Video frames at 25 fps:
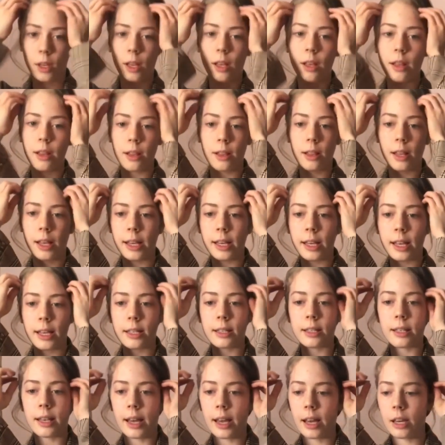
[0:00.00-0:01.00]
like I
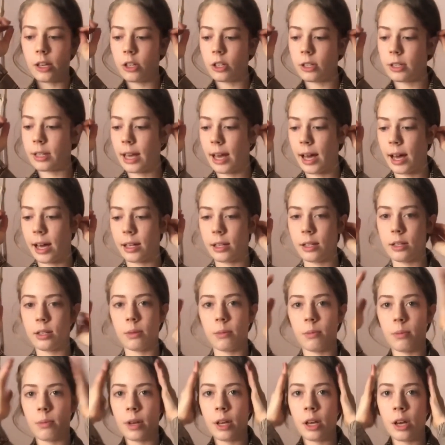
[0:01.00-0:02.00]
said just add some
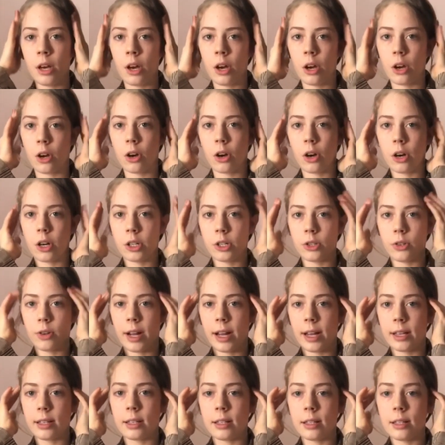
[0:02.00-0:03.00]

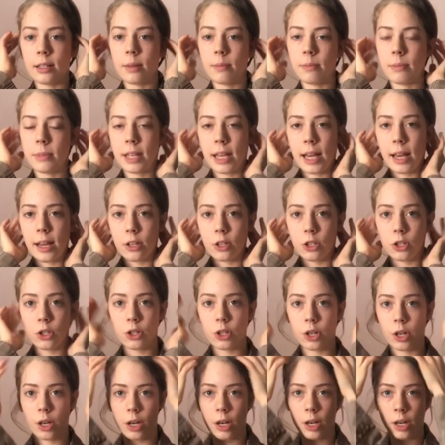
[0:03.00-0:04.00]
contrast and some
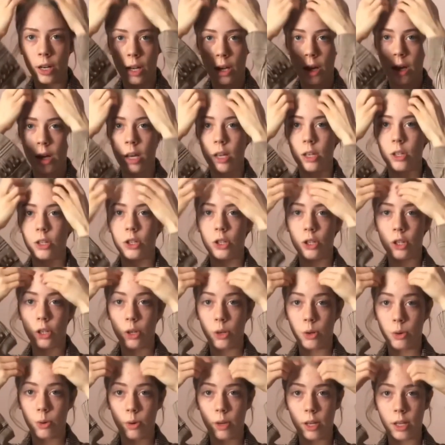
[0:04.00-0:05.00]
texture
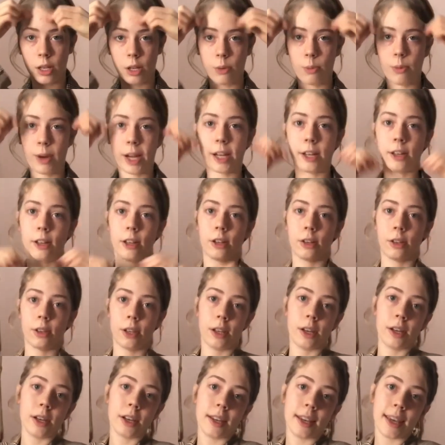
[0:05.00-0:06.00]
to your regular
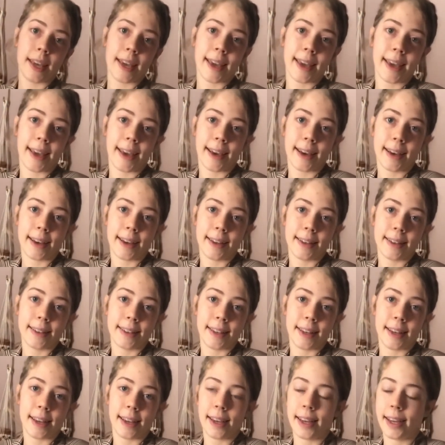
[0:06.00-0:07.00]
look and
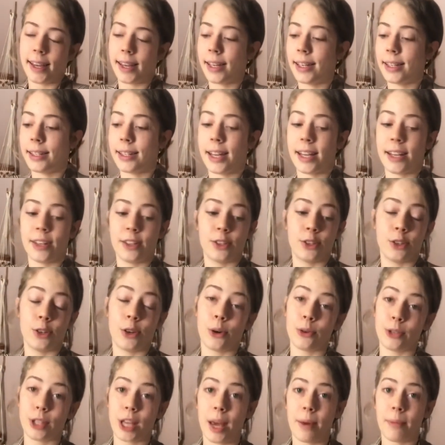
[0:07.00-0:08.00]
it takes no
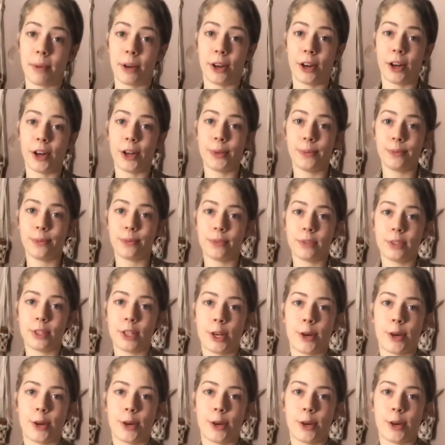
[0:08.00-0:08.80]
time at all so